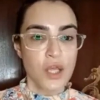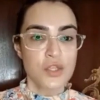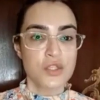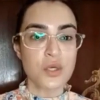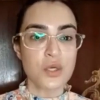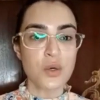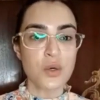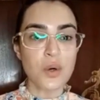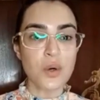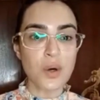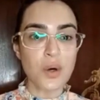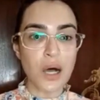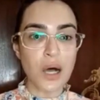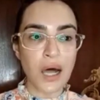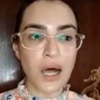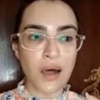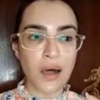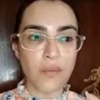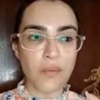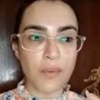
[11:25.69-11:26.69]
So
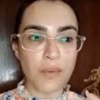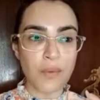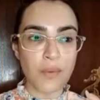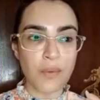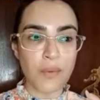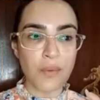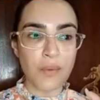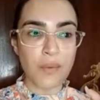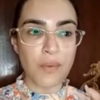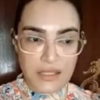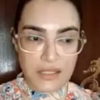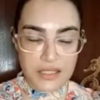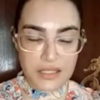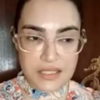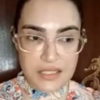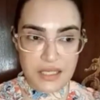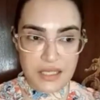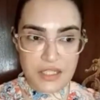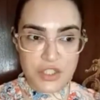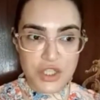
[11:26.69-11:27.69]
when I started
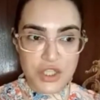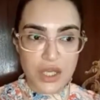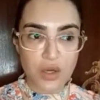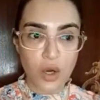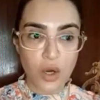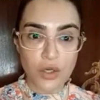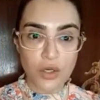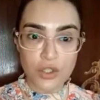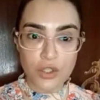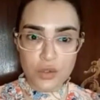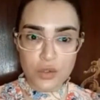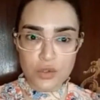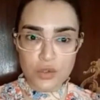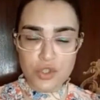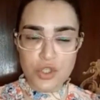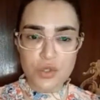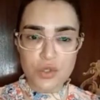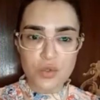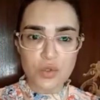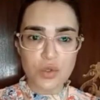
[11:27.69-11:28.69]
searching on
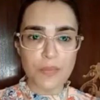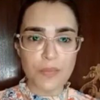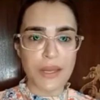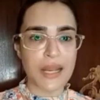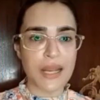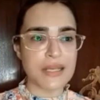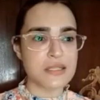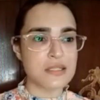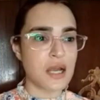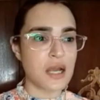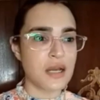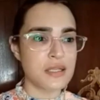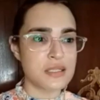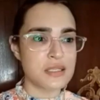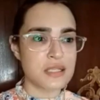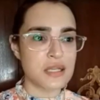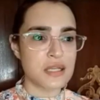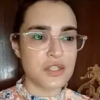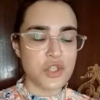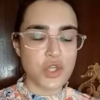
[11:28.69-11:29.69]
YouTube, when I started
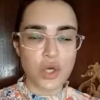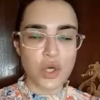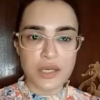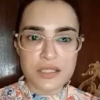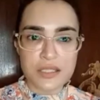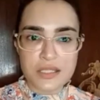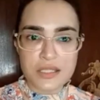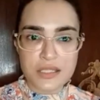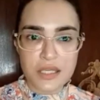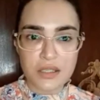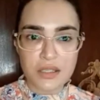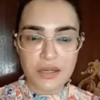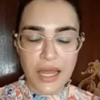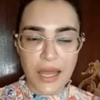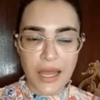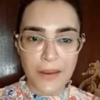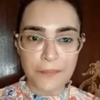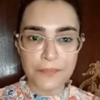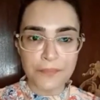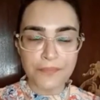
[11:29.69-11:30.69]
searching on
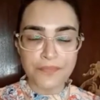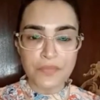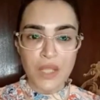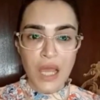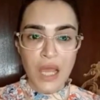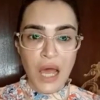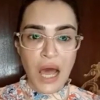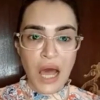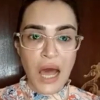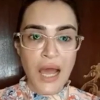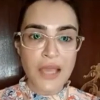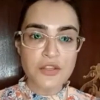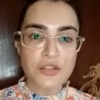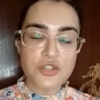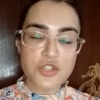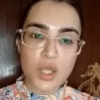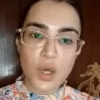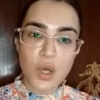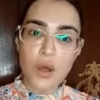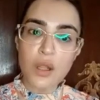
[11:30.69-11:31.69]
Instagram, I
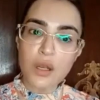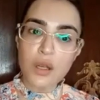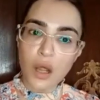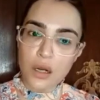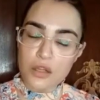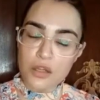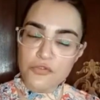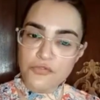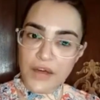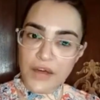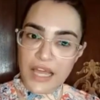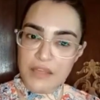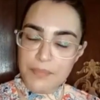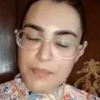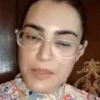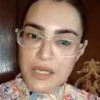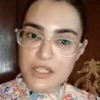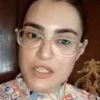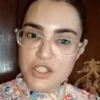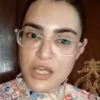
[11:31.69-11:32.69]
saw a lot of
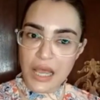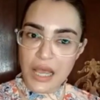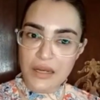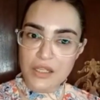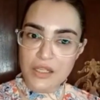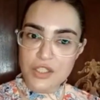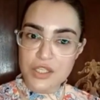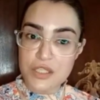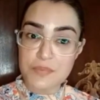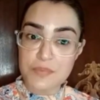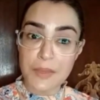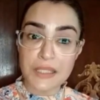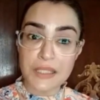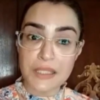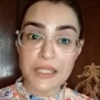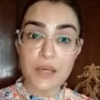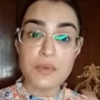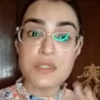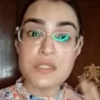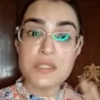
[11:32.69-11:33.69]
5-minute challenges, but
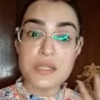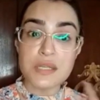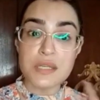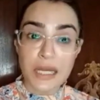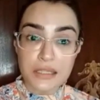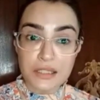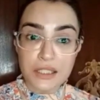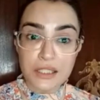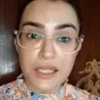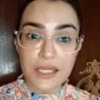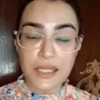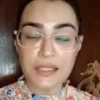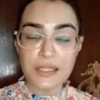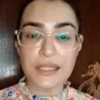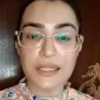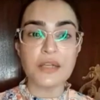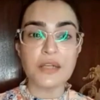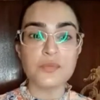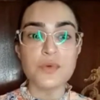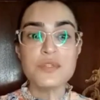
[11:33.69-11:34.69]
there was nothing
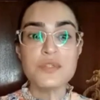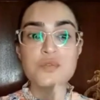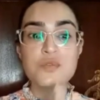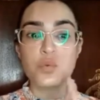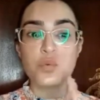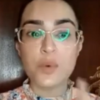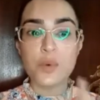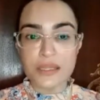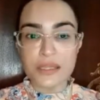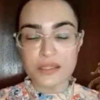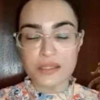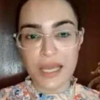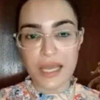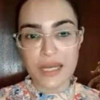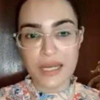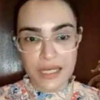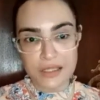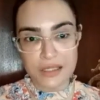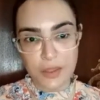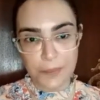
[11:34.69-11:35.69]
that was with
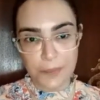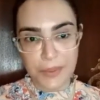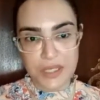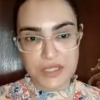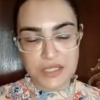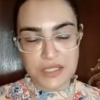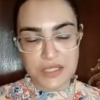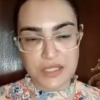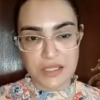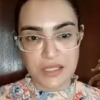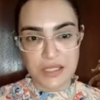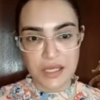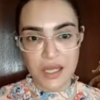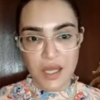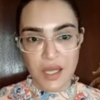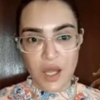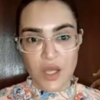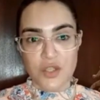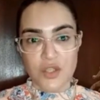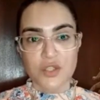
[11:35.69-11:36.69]
another person.
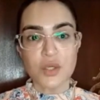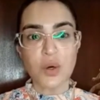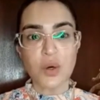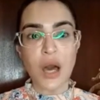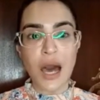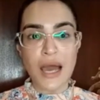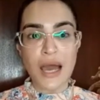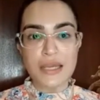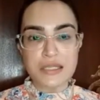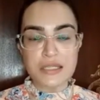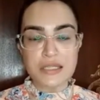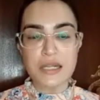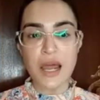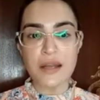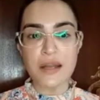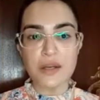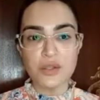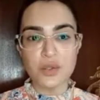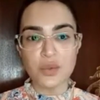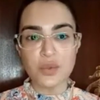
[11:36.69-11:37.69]
So I
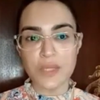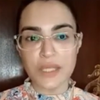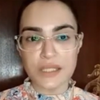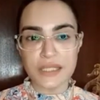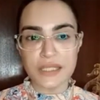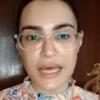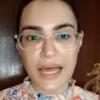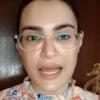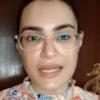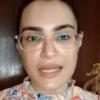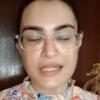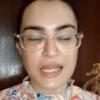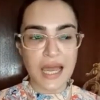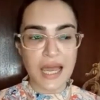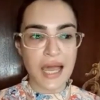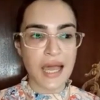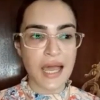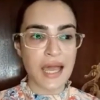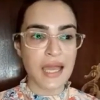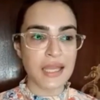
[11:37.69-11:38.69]
started doing that
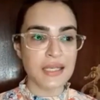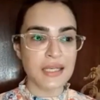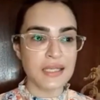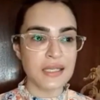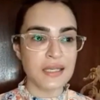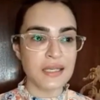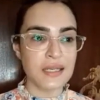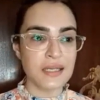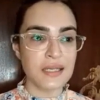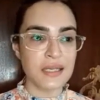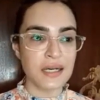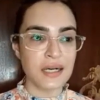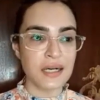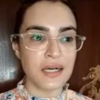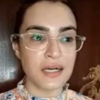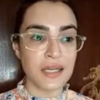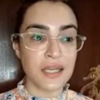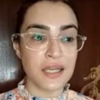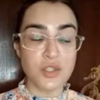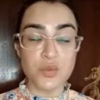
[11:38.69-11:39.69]
and
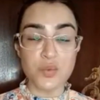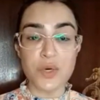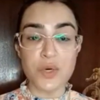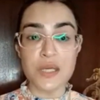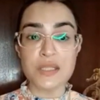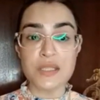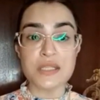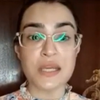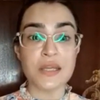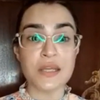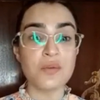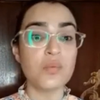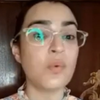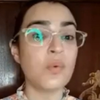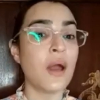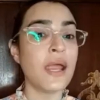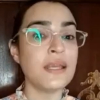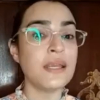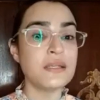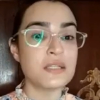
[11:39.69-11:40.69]
it
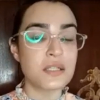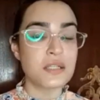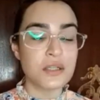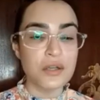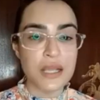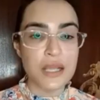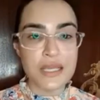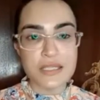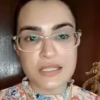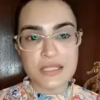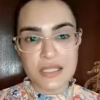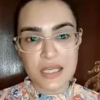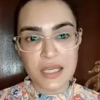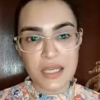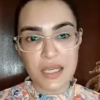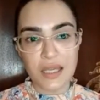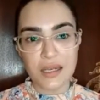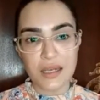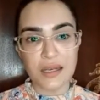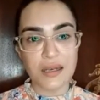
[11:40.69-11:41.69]
went
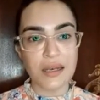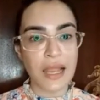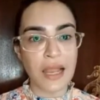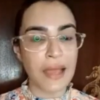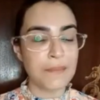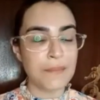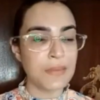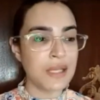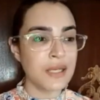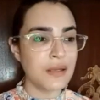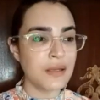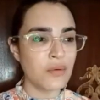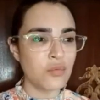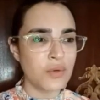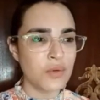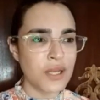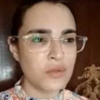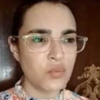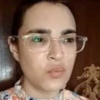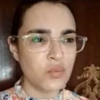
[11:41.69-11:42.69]
crazy. I mean,
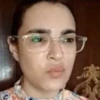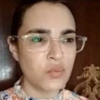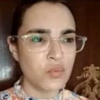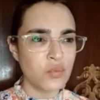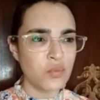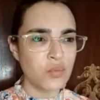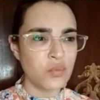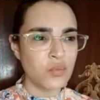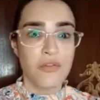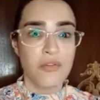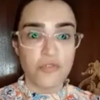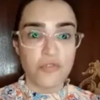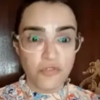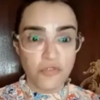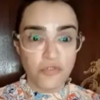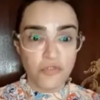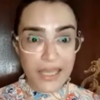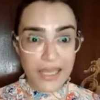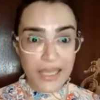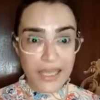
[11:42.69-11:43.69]
it went
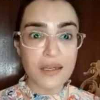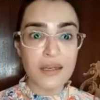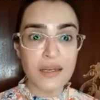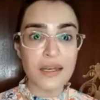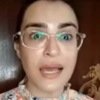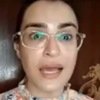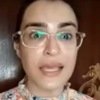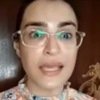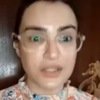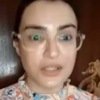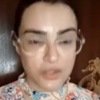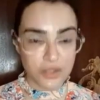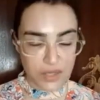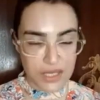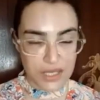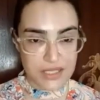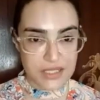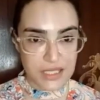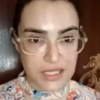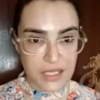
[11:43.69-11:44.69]
viral like
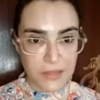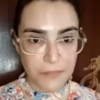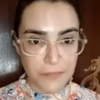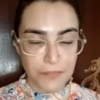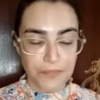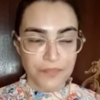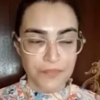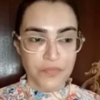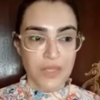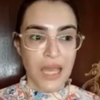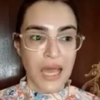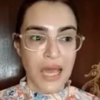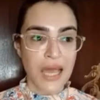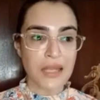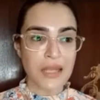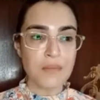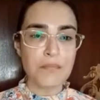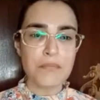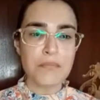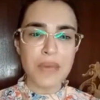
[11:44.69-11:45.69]
crazy.
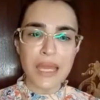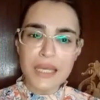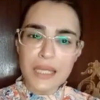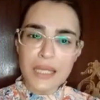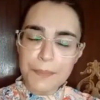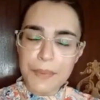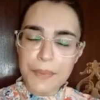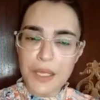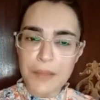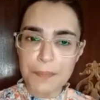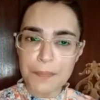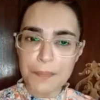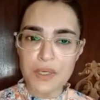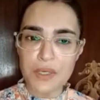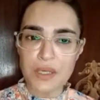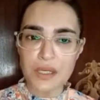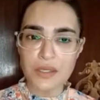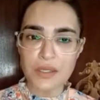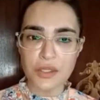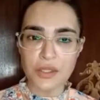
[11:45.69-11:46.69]
And many
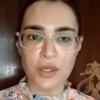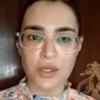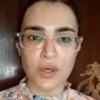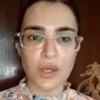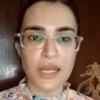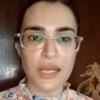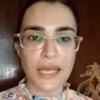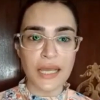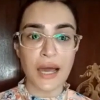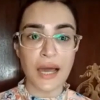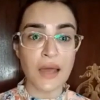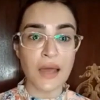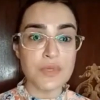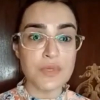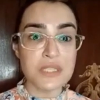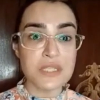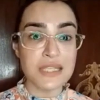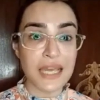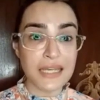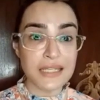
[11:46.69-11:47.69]
people, you know, like I
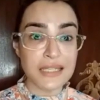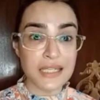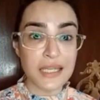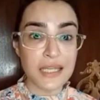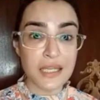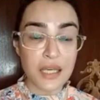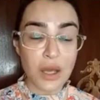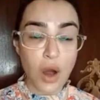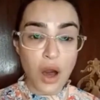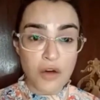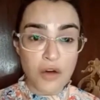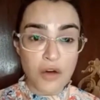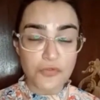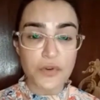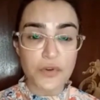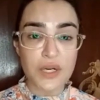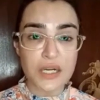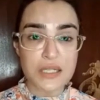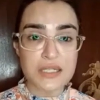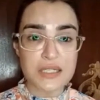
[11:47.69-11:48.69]
was getting
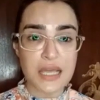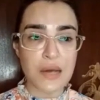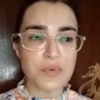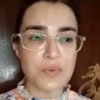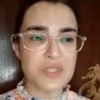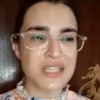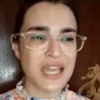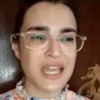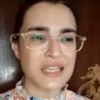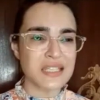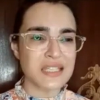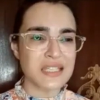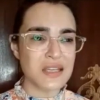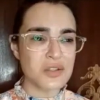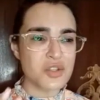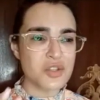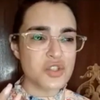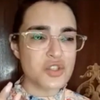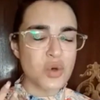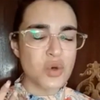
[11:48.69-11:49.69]
offers, I was getting
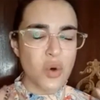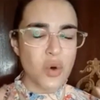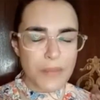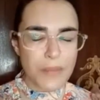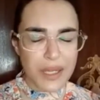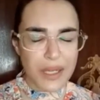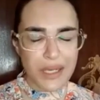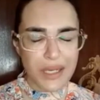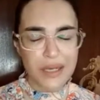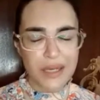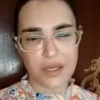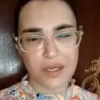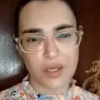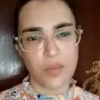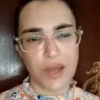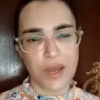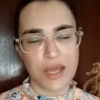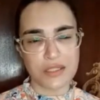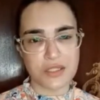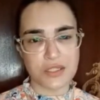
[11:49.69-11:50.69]
so many
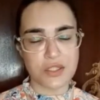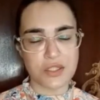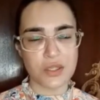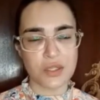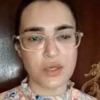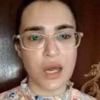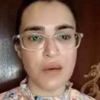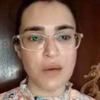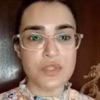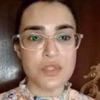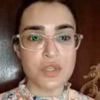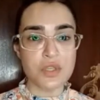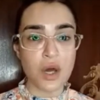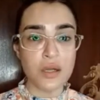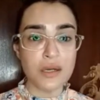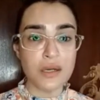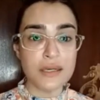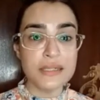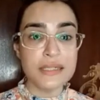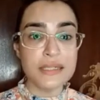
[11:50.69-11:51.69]
requests, you know, I was
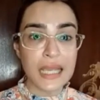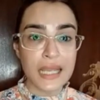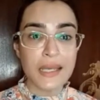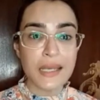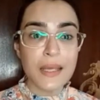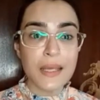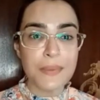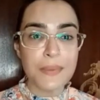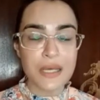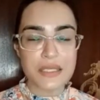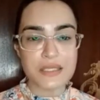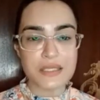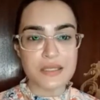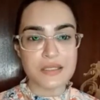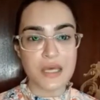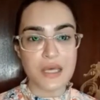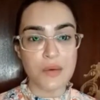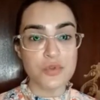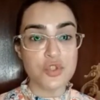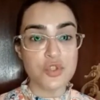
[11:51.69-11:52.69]
on a daily basis,
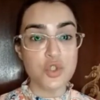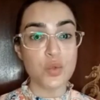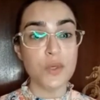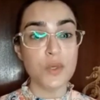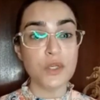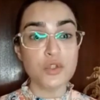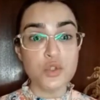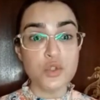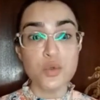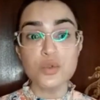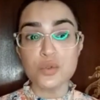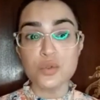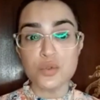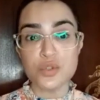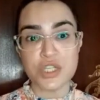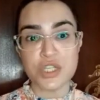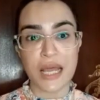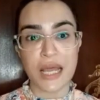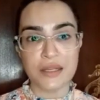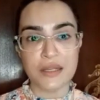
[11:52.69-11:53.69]
I was doing 2
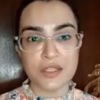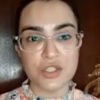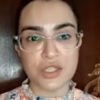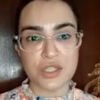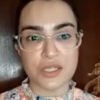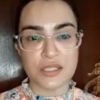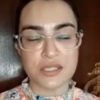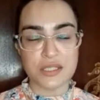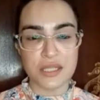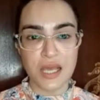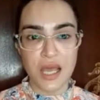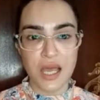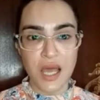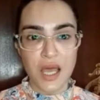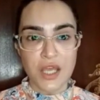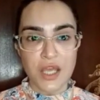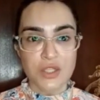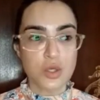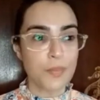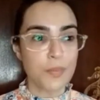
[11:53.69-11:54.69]
challenges.
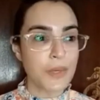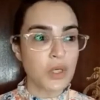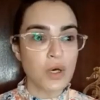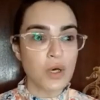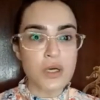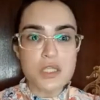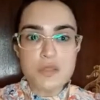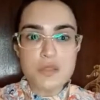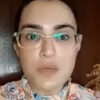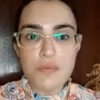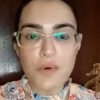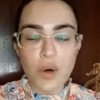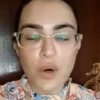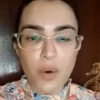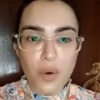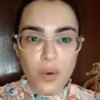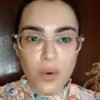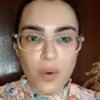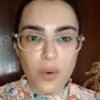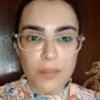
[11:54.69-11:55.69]
So because we were
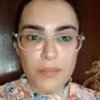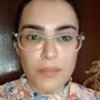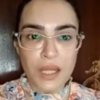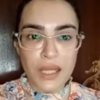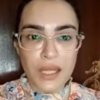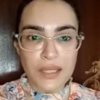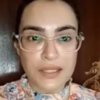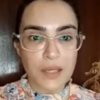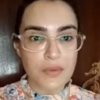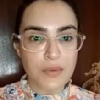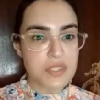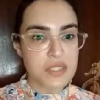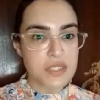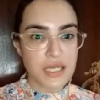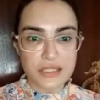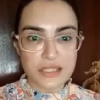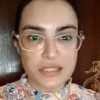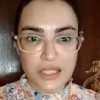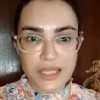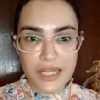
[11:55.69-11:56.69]
home, there was
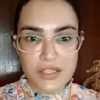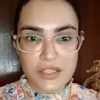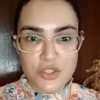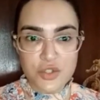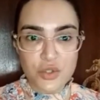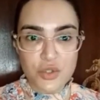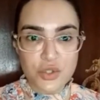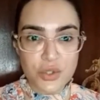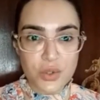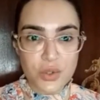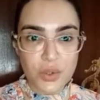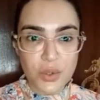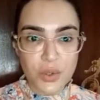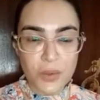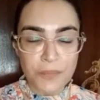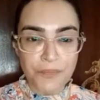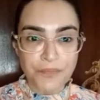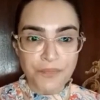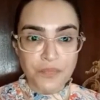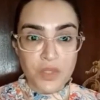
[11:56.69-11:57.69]
nothing else to do.
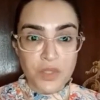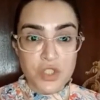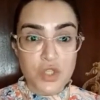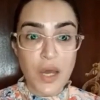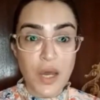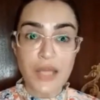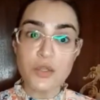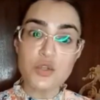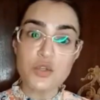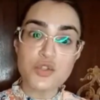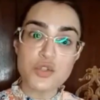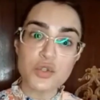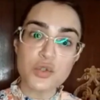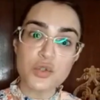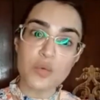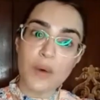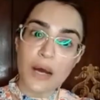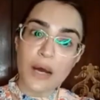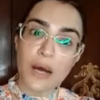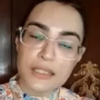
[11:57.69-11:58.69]
So I used to
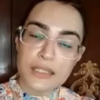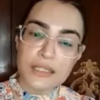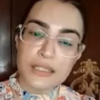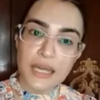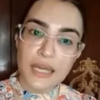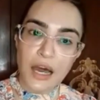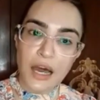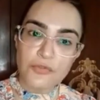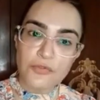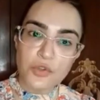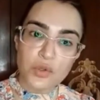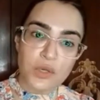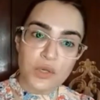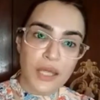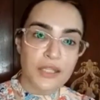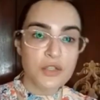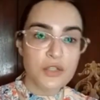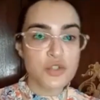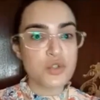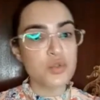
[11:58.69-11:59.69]
do one in the afternoon,
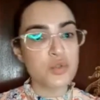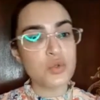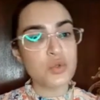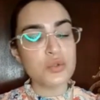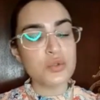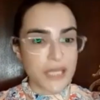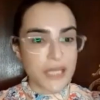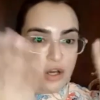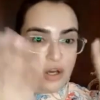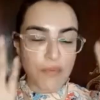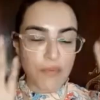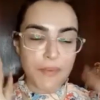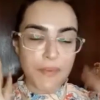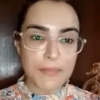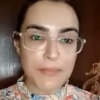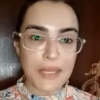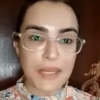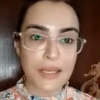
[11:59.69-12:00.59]
I used to do take off my